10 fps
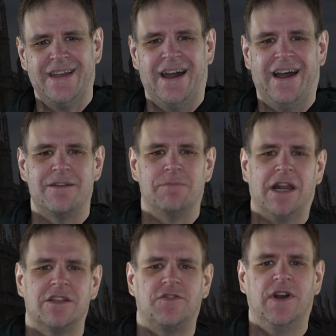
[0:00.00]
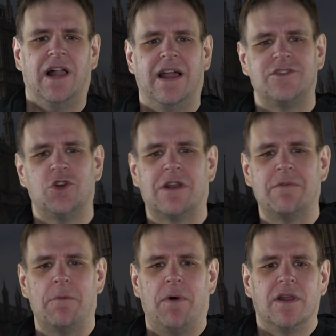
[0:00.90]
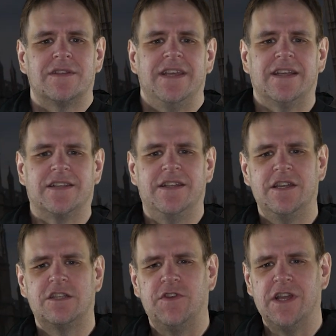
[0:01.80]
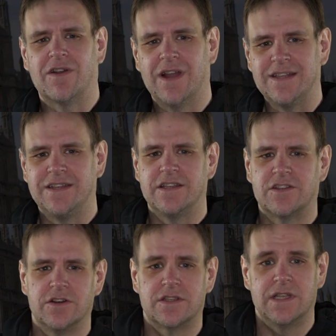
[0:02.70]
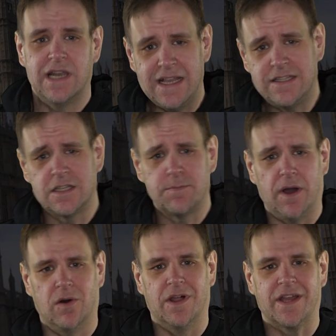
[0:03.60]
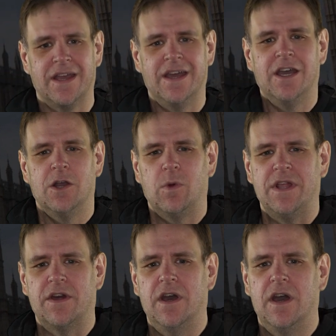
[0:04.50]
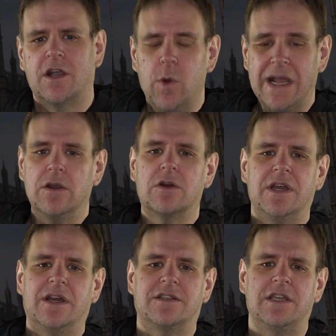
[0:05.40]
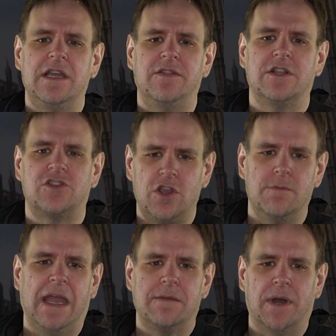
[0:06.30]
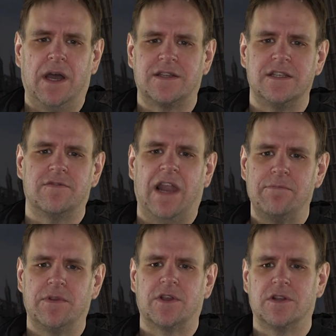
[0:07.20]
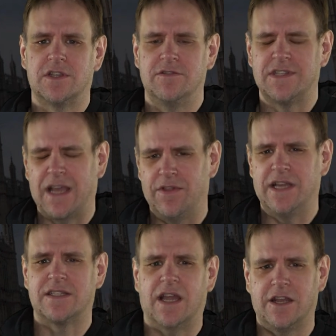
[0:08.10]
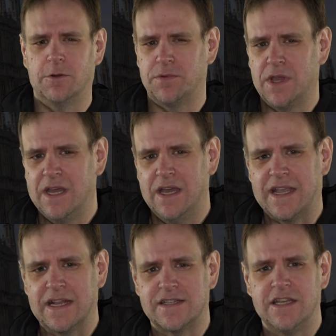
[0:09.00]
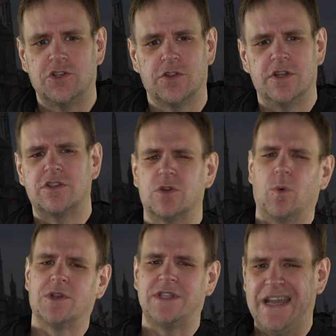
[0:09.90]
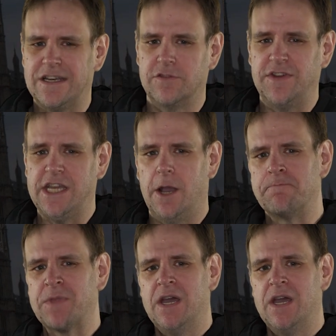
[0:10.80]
Hi, my name's Phil. I like talking about politics. And in this video, I'd like to discuss the latest polling with a quick look at the two main parties of Labour and the Conservatives, how they're stacking up against each other towards the end of the video.